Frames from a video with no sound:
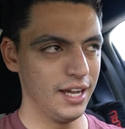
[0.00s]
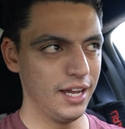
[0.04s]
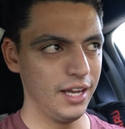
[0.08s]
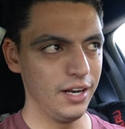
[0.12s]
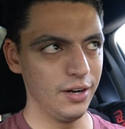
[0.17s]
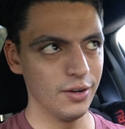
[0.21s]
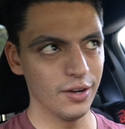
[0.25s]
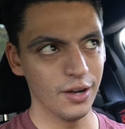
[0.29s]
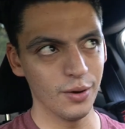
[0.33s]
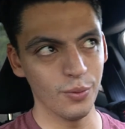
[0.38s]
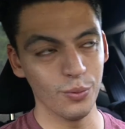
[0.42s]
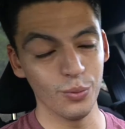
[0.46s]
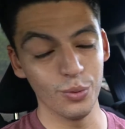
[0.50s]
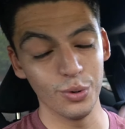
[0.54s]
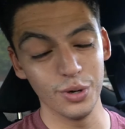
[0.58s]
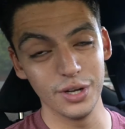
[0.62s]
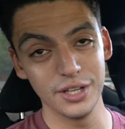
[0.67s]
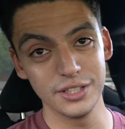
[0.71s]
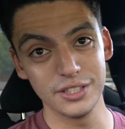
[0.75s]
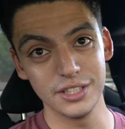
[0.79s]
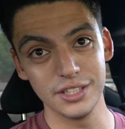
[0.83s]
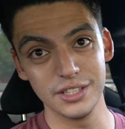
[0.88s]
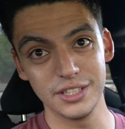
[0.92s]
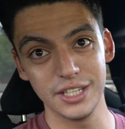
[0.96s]
you know, I
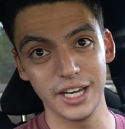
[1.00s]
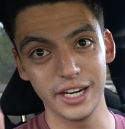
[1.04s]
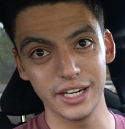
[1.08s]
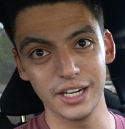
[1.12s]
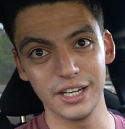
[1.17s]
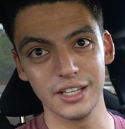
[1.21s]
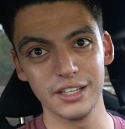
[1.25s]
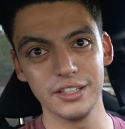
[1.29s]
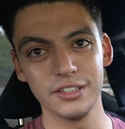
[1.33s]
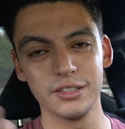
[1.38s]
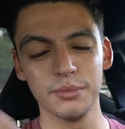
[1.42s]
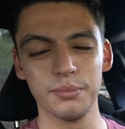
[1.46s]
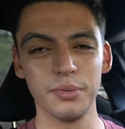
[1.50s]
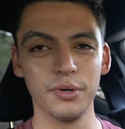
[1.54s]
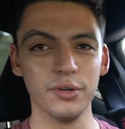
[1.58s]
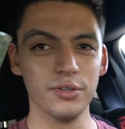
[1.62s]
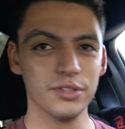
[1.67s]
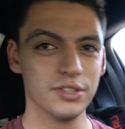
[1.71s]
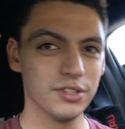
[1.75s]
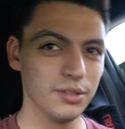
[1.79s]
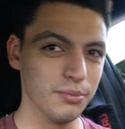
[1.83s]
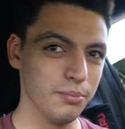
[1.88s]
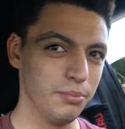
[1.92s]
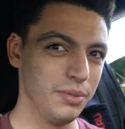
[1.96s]
wasn't technically
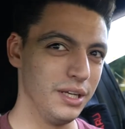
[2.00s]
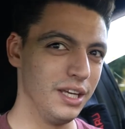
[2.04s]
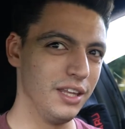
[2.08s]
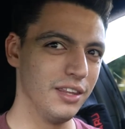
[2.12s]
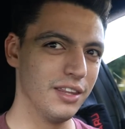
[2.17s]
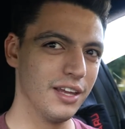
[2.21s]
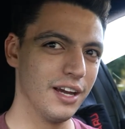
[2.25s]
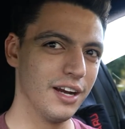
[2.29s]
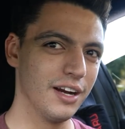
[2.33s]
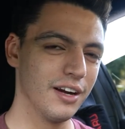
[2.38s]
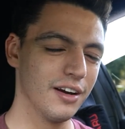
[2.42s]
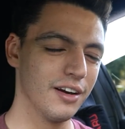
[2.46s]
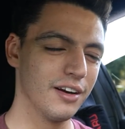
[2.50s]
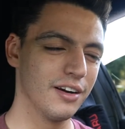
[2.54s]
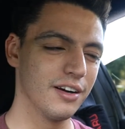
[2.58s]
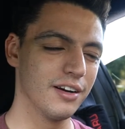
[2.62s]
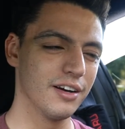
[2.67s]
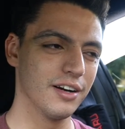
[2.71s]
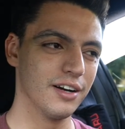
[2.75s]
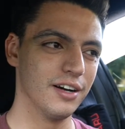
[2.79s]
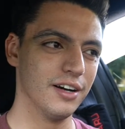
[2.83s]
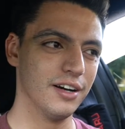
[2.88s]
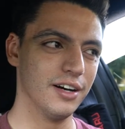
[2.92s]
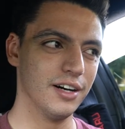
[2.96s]
supposed to be
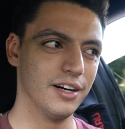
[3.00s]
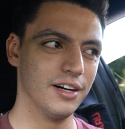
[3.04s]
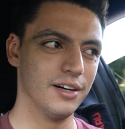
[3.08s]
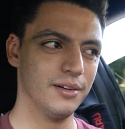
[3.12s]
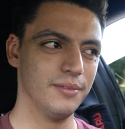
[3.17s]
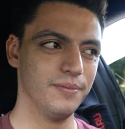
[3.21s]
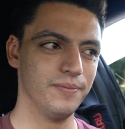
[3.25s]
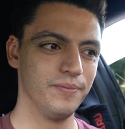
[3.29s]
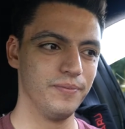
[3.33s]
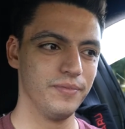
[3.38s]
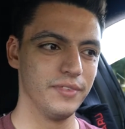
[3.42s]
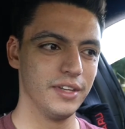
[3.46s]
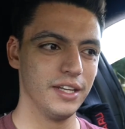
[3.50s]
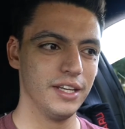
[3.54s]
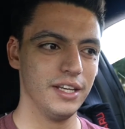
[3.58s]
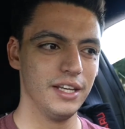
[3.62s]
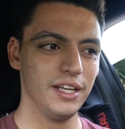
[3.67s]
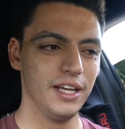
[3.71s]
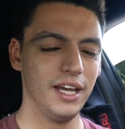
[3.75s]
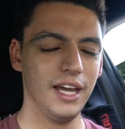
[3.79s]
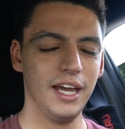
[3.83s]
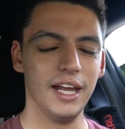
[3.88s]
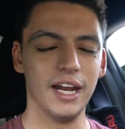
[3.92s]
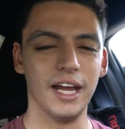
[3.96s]
there, um,
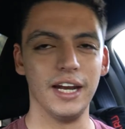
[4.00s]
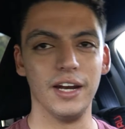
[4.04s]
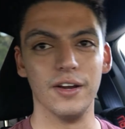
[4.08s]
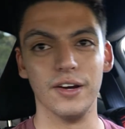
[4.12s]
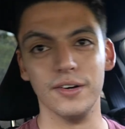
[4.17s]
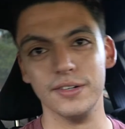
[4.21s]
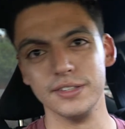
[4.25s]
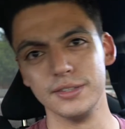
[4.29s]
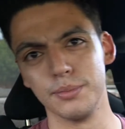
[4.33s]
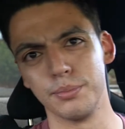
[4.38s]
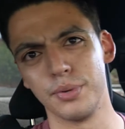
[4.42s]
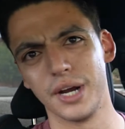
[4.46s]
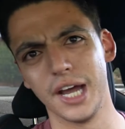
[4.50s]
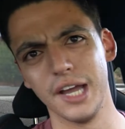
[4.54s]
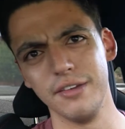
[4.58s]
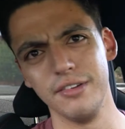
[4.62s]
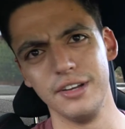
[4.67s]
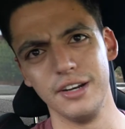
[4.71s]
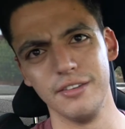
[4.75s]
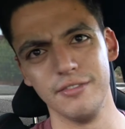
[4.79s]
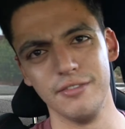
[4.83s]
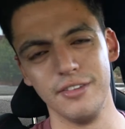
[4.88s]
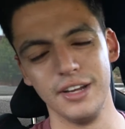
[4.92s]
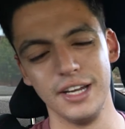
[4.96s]
and I know it was a
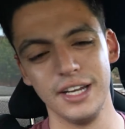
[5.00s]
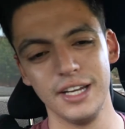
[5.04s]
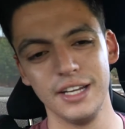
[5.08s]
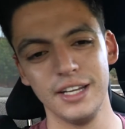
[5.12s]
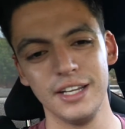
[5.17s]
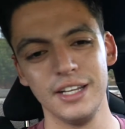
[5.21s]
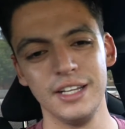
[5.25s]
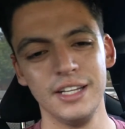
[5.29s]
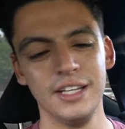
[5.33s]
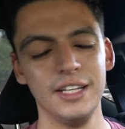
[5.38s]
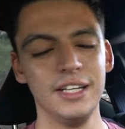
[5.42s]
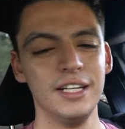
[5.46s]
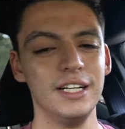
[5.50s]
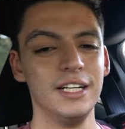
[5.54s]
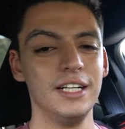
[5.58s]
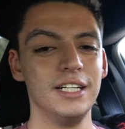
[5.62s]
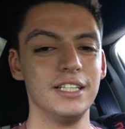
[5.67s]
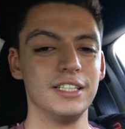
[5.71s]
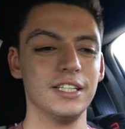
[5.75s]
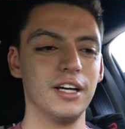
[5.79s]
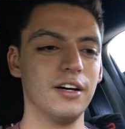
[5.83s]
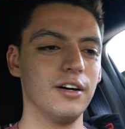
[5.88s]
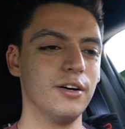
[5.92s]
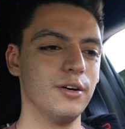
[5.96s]
private event.
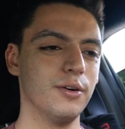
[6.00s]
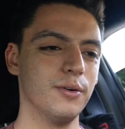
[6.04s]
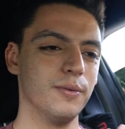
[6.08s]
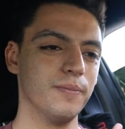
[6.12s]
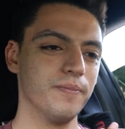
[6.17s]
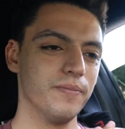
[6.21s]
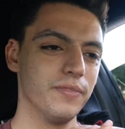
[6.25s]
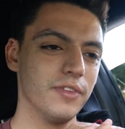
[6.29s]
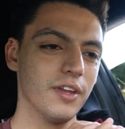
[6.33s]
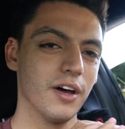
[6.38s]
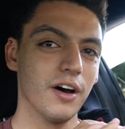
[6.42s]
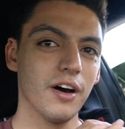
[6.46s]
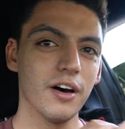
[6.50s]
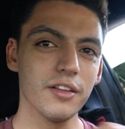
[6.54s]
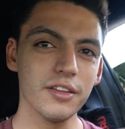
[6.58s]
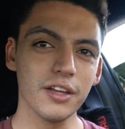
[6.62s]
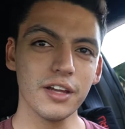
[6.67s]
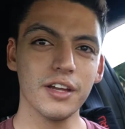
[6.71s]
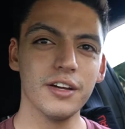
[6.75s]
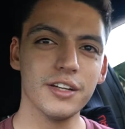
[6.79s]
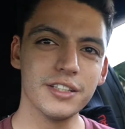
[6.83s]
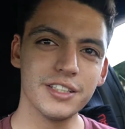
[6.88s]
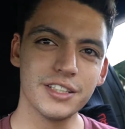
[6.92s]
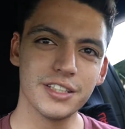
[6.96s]
So all
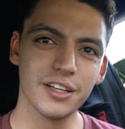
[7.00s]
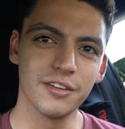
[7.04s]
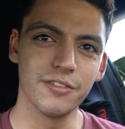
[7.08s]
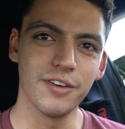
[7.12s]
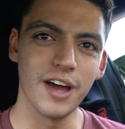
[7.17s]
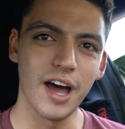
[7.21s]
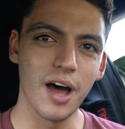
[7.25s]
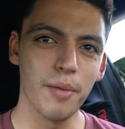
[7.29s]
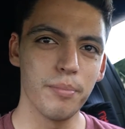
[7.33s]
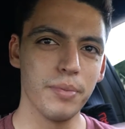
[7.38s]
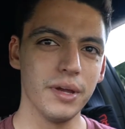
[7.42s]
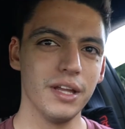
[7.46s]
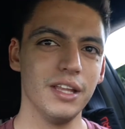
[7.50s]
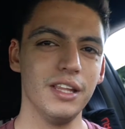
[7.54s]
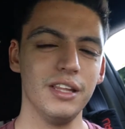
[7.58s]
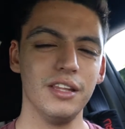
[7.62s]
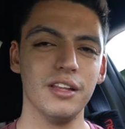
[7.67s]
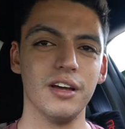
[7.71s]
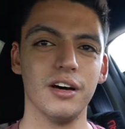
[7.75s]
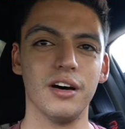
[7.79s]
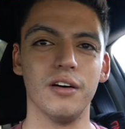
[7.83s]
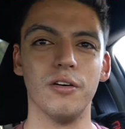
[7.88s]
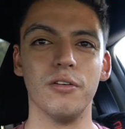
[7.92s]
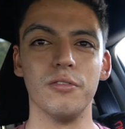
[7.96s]
the good stuff
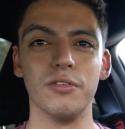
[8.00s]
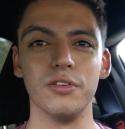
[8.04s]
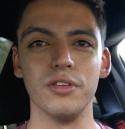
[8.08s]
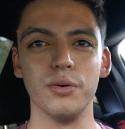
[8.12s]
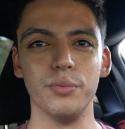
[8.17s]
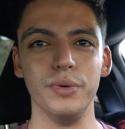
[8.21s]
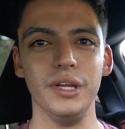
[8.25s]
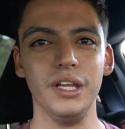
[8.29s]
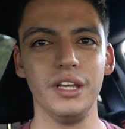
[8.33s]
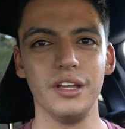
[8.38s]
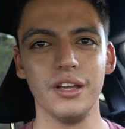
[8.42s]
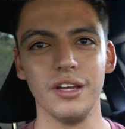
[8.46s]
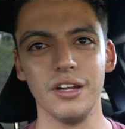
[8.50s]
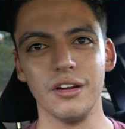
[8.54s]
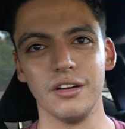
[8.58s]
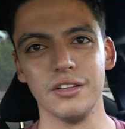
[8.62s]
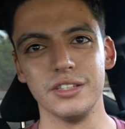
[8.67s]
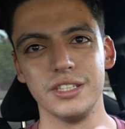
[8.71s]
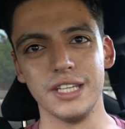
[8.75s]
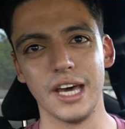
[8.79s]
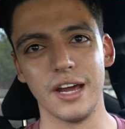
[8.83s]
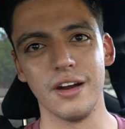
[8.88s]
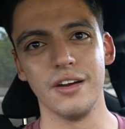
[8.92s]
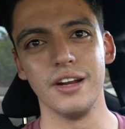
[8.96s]
happened over the weekend
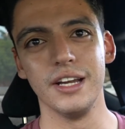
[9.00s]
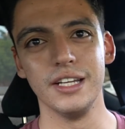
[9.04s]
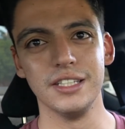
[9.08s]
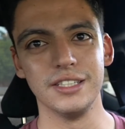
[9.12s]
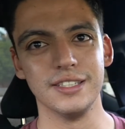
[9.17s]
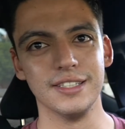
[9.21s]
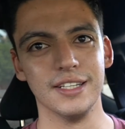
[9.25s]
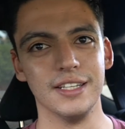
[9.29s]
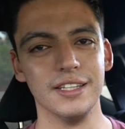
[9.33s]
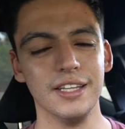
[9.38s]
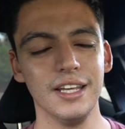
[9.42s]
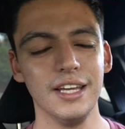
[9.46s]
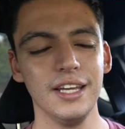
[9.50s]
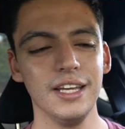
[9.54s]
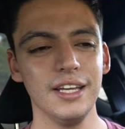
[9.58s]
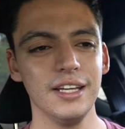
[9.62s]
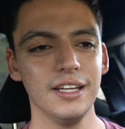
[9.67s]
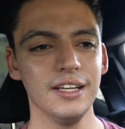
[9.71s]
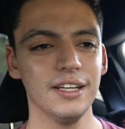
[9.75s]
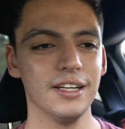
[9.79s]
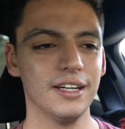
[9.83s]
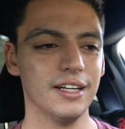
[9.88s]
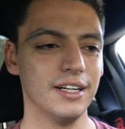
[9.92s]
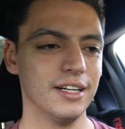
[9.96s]
on Saturday and
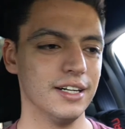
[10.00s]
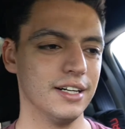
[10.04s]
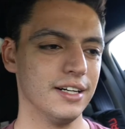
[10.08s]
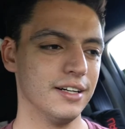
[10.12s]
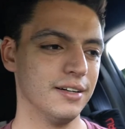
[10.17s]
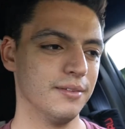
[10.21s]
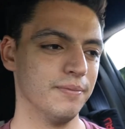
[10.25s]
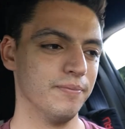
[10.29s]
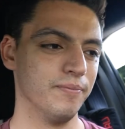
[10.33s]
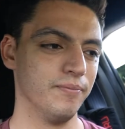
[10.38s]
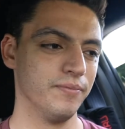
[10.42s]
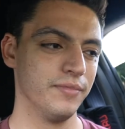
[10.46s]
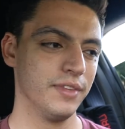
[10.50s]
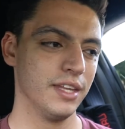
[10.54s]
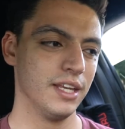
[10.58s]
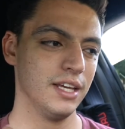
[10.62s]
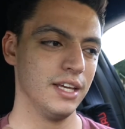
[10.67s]
Sunday. Um,